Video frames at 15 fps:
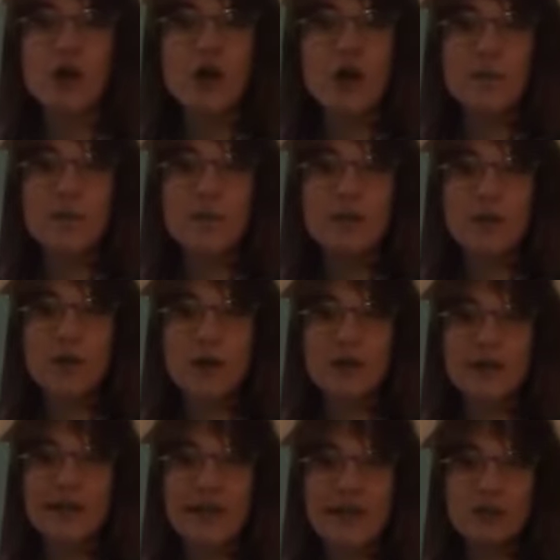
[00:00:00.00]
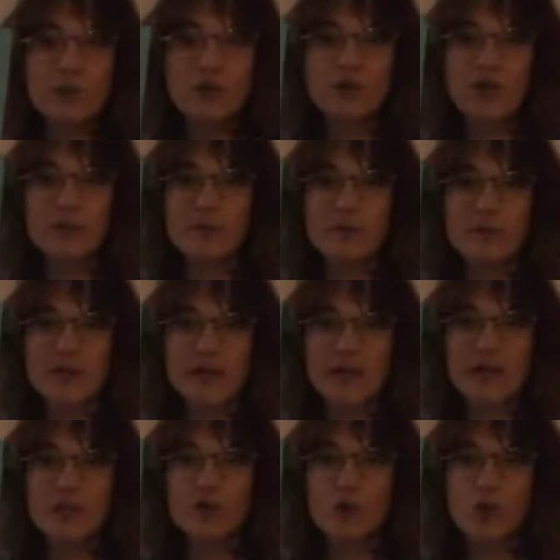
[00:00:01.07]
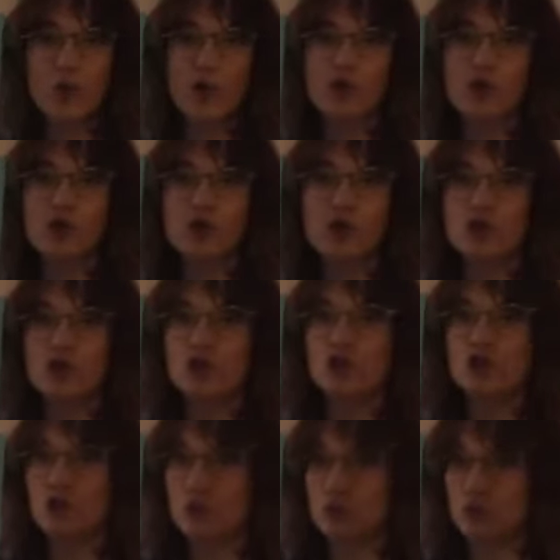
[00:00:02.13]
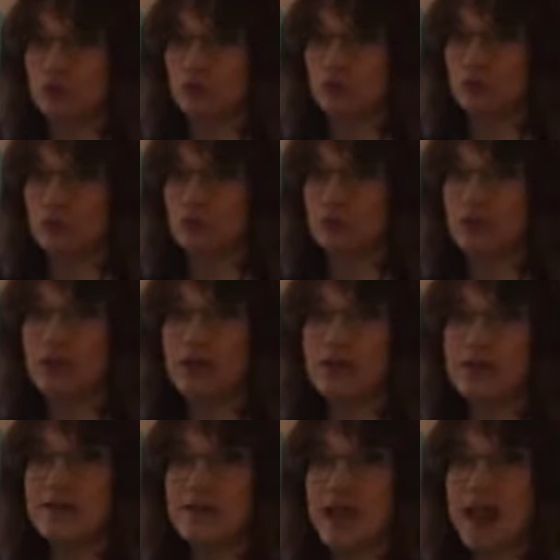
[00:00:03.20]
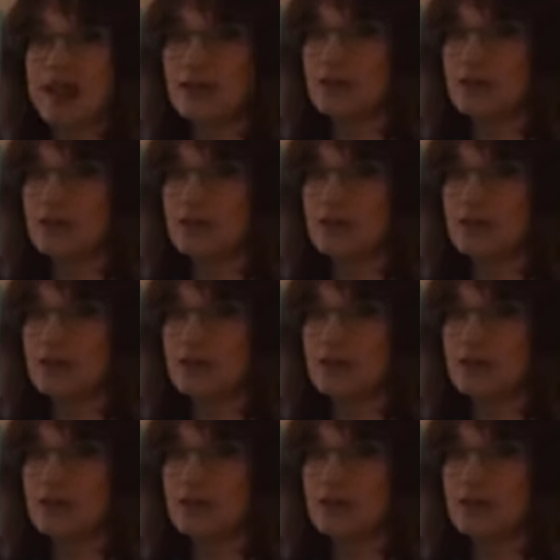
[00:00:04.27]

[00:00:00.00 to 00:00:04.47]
but he's got a yellow stripe there next to the orange. So for his next